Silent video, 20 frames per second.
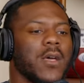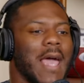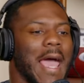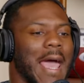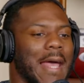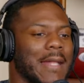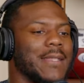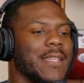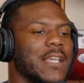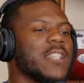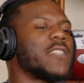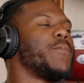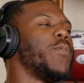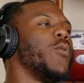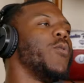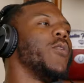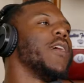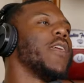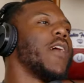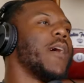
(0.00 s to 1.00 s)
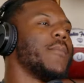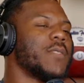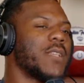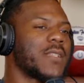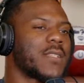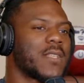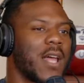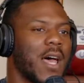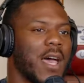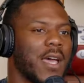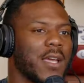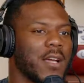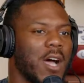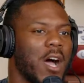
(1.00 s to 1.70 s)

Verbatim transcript: At this point, I'm just like,